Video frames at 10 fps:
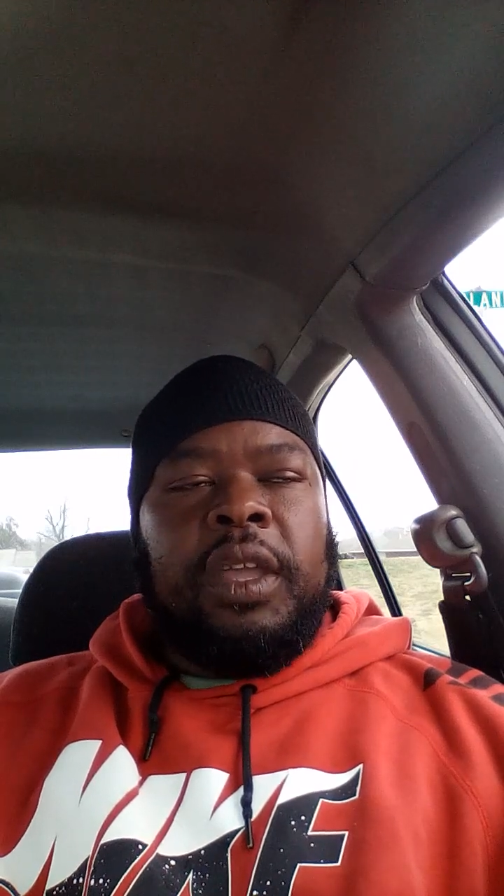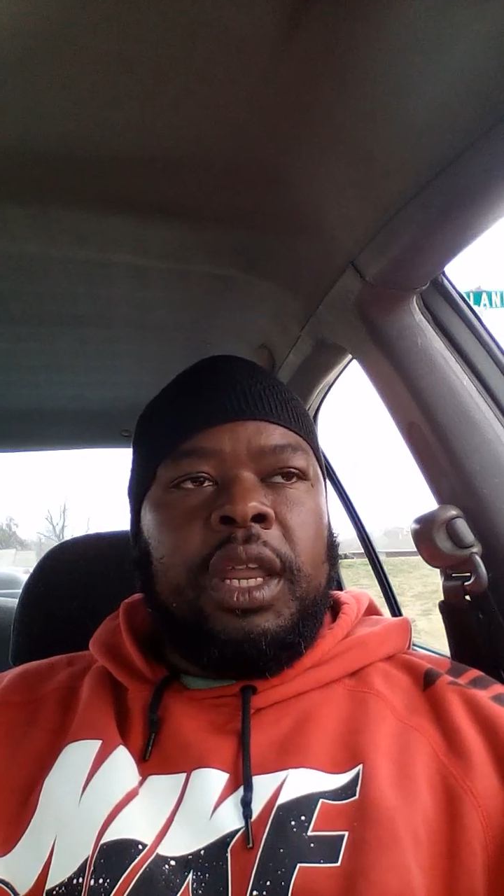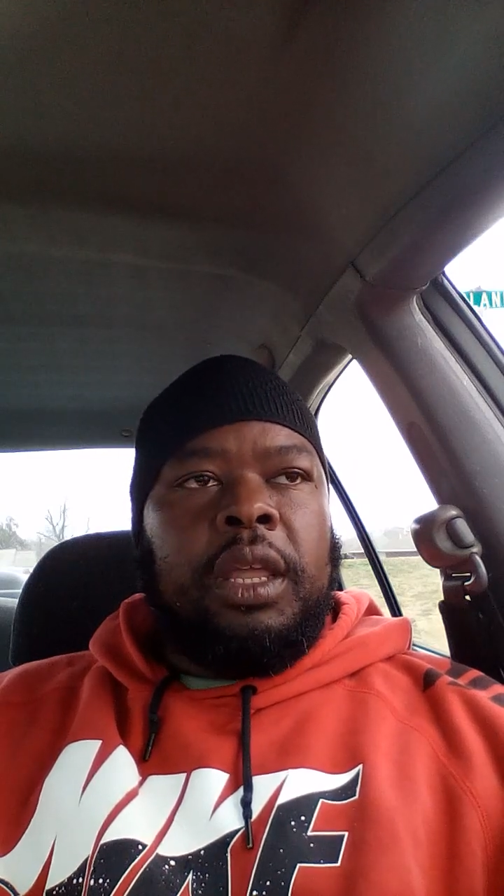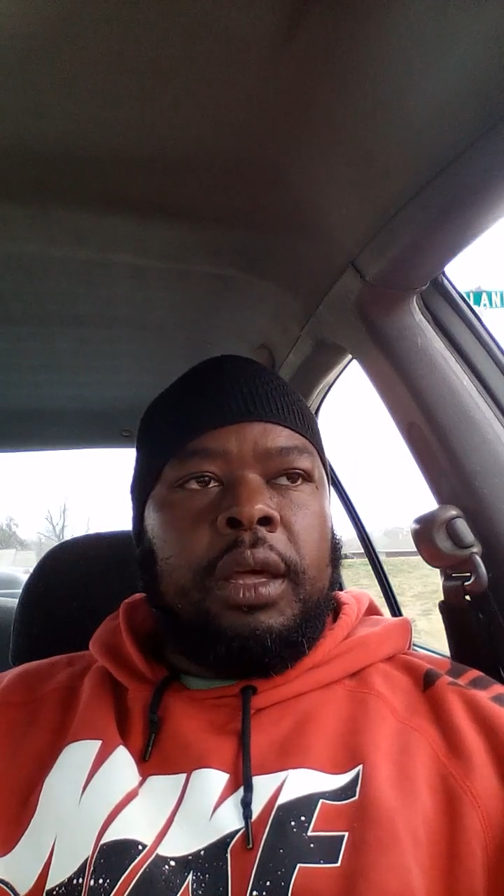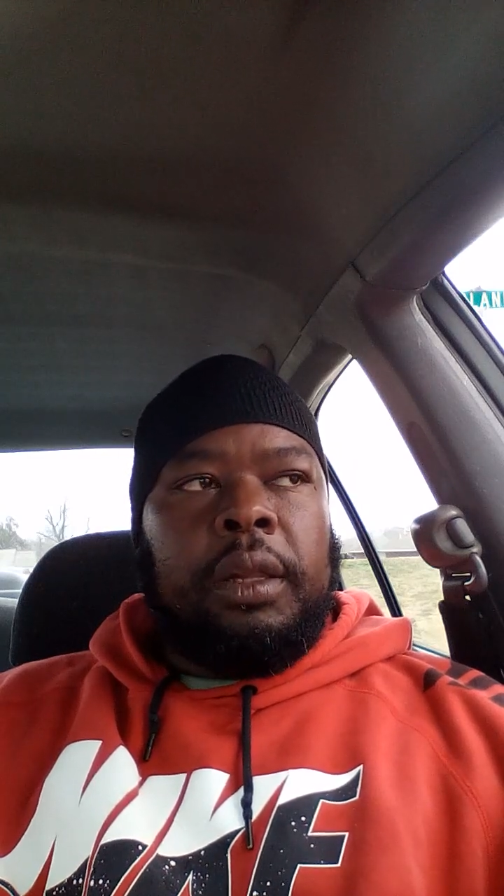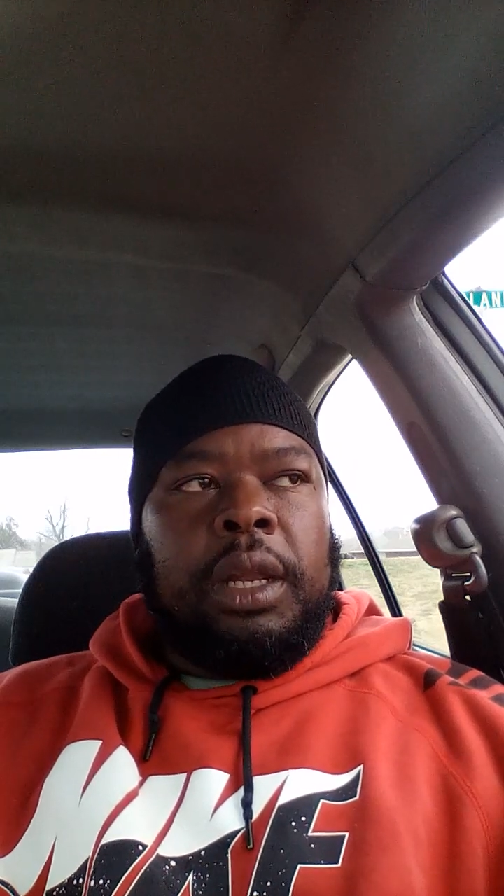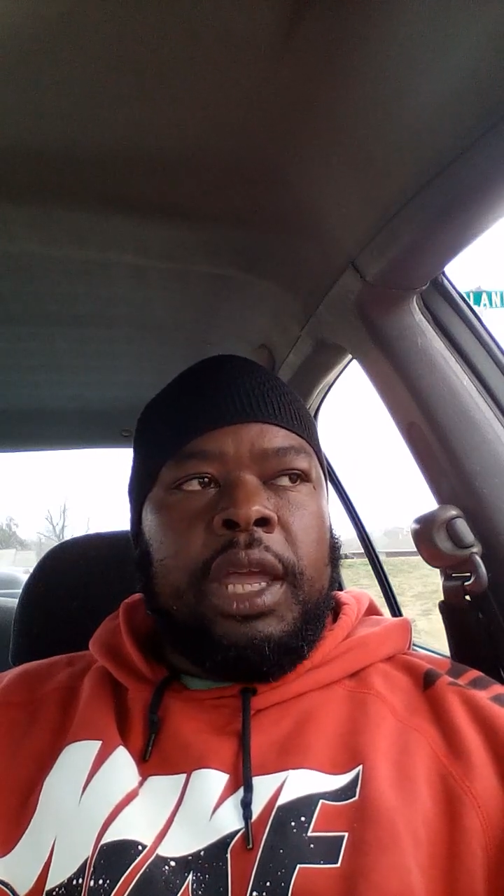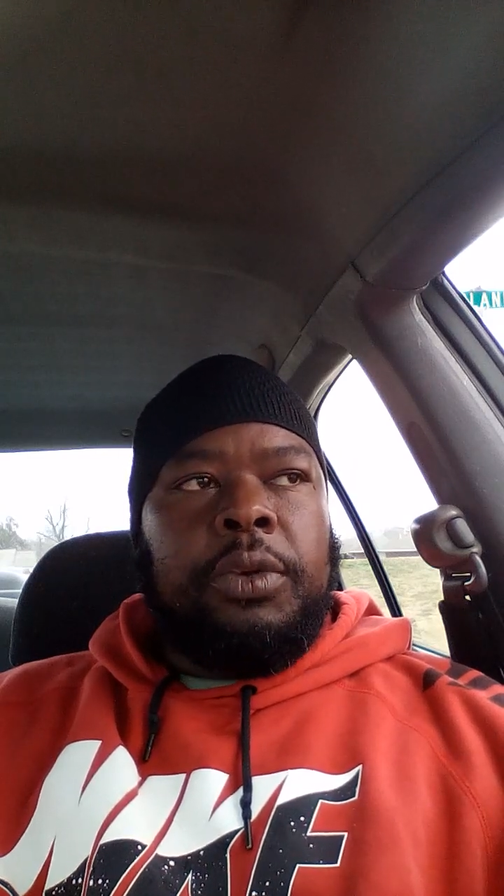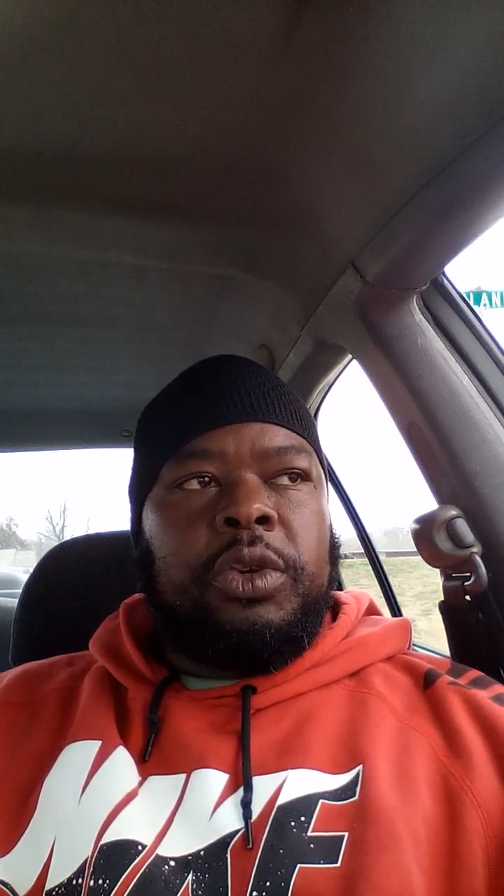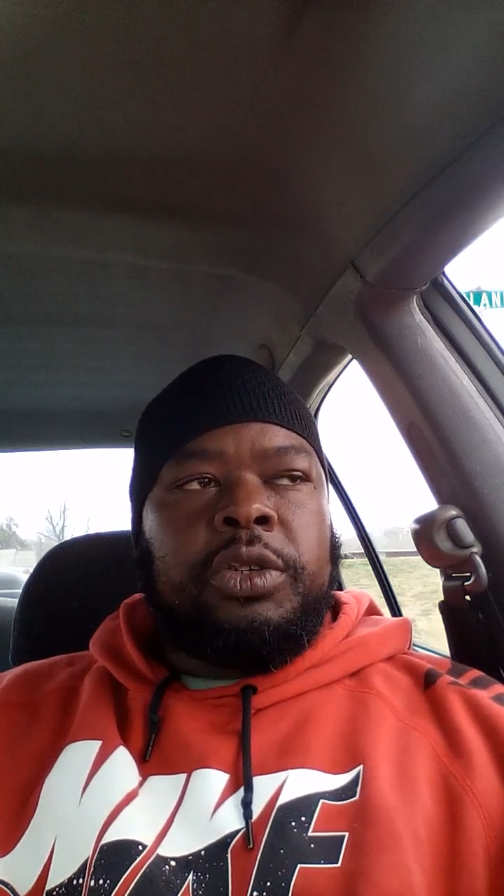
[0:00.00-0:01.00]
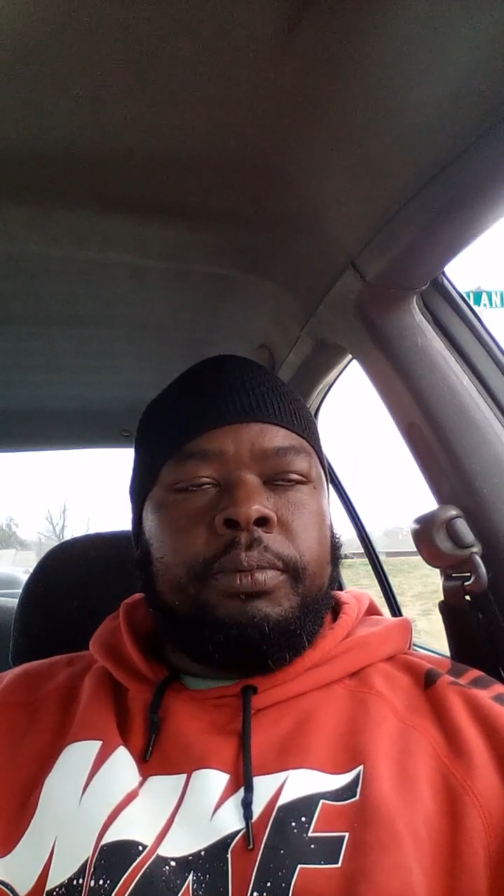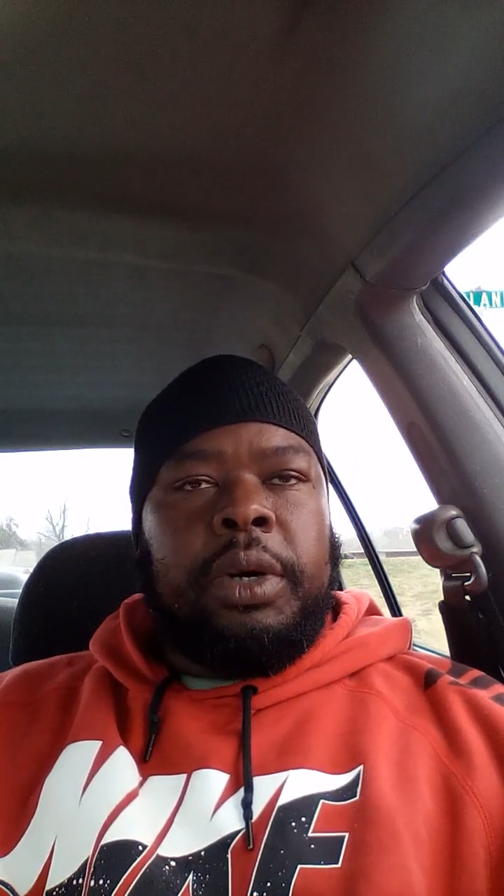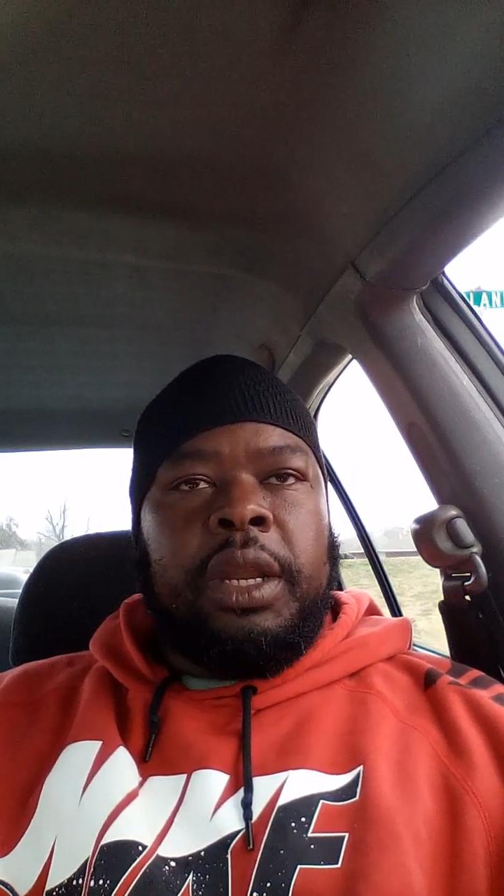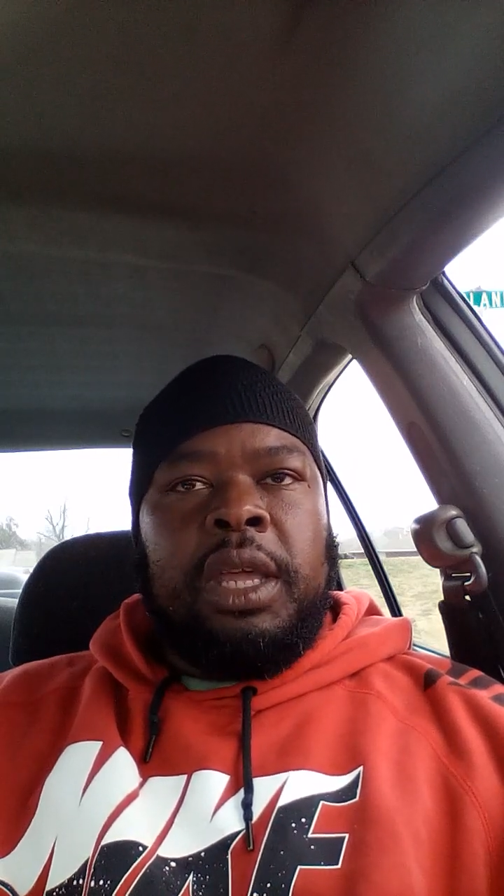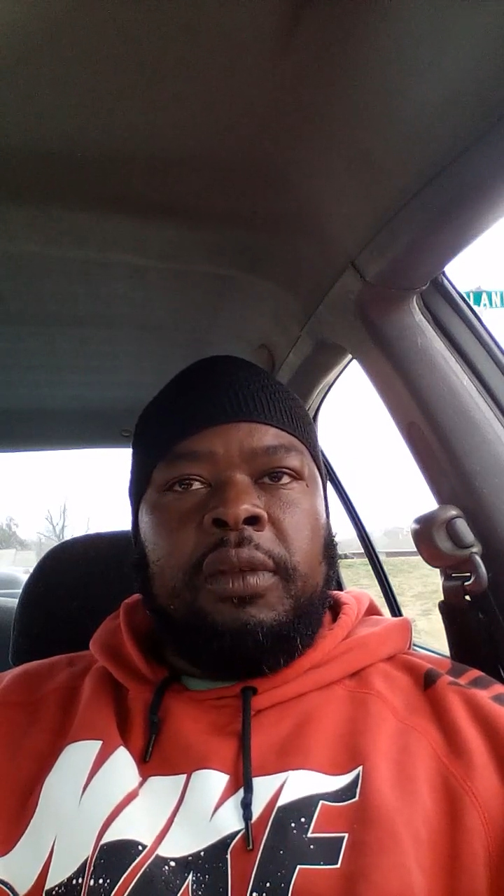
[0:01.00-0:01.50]
any other language
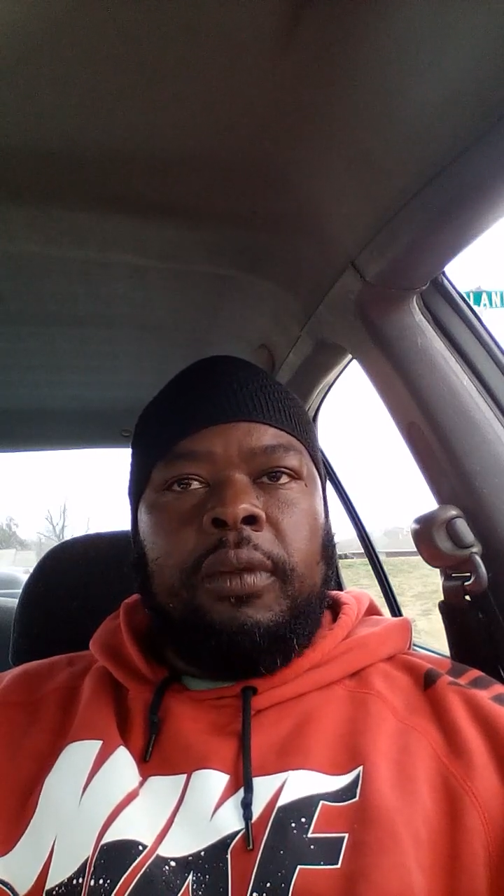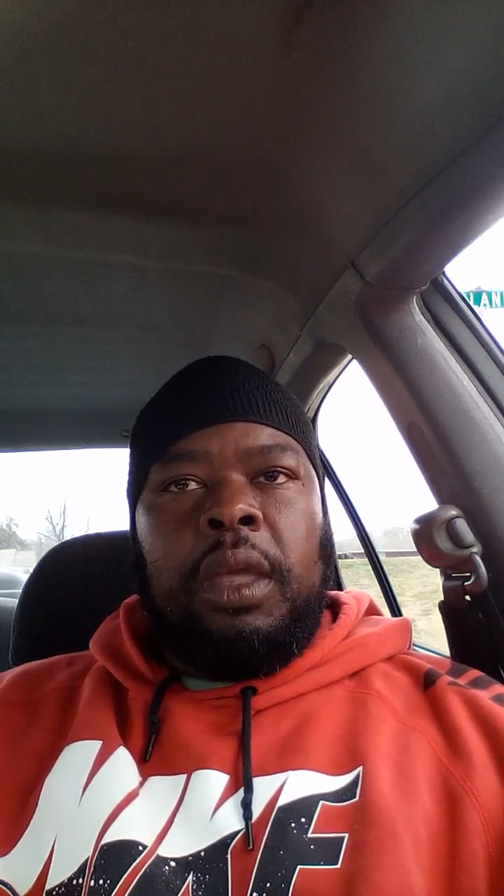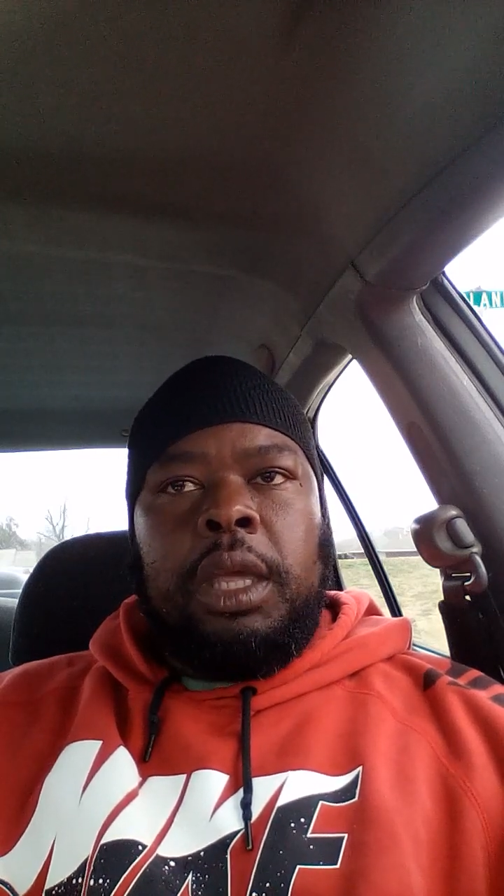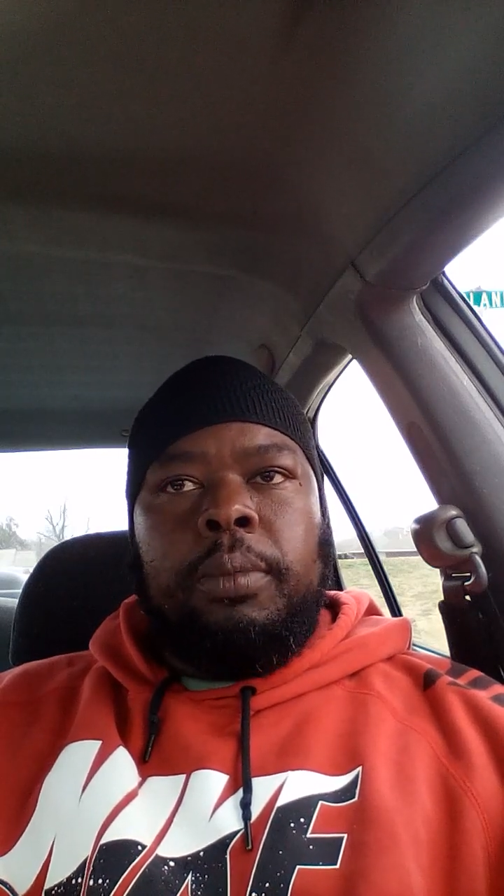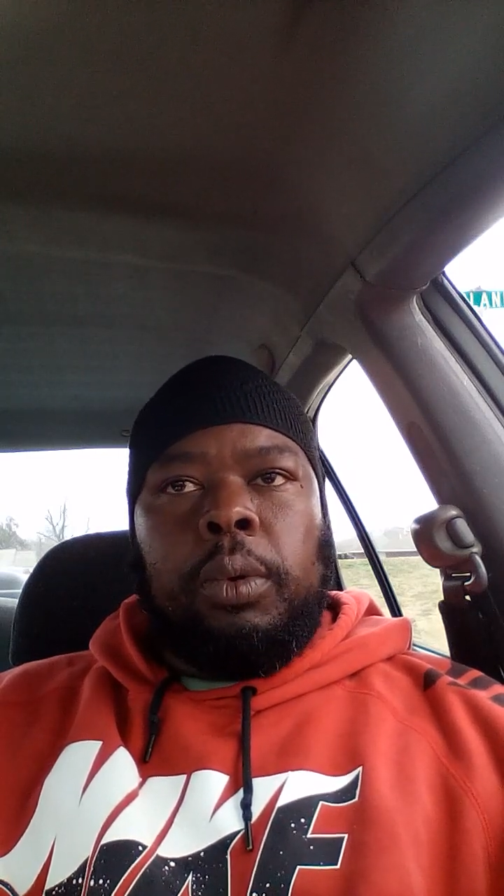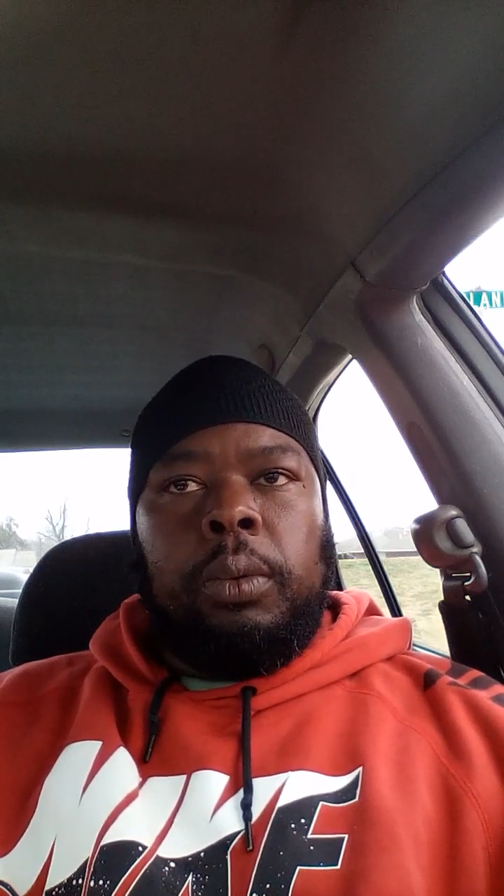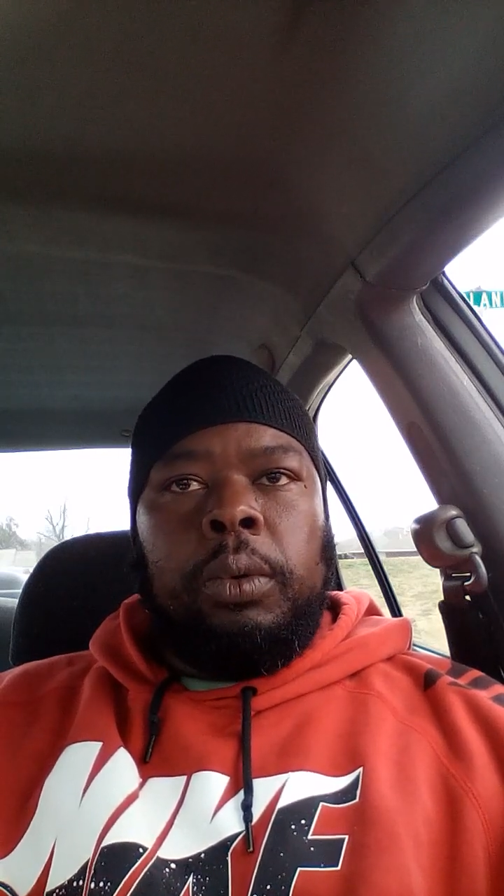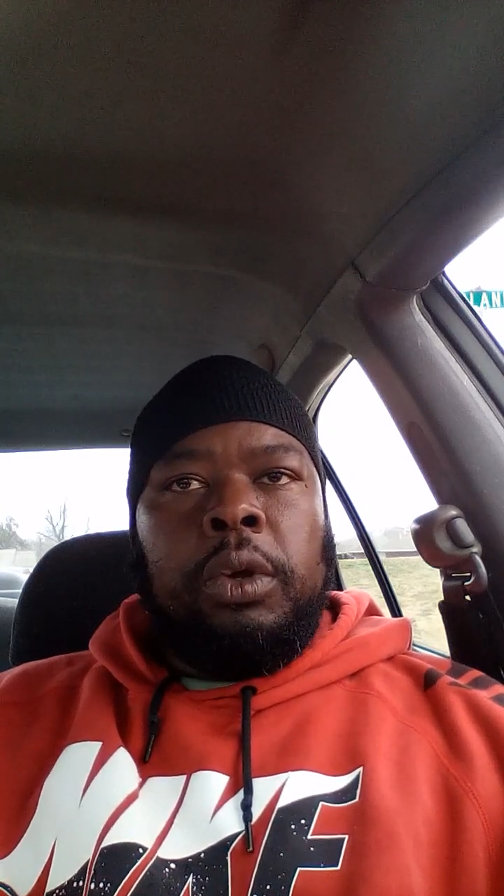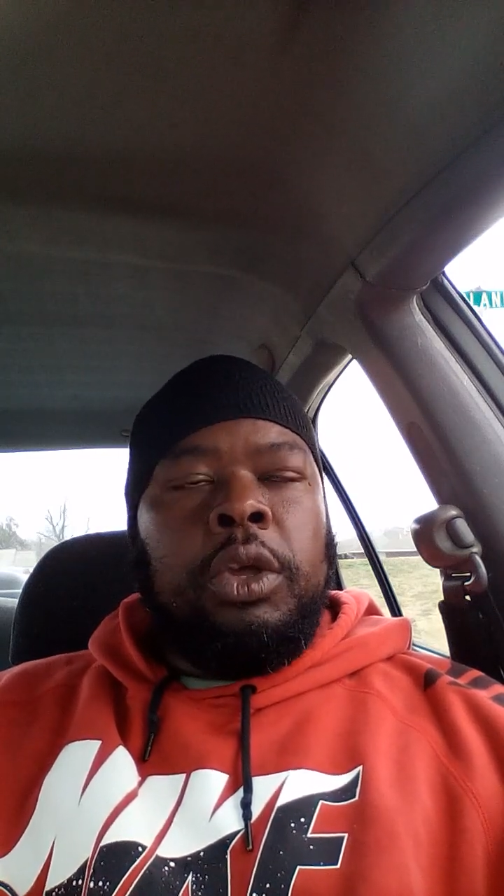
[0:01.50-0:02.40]
but Hebrew.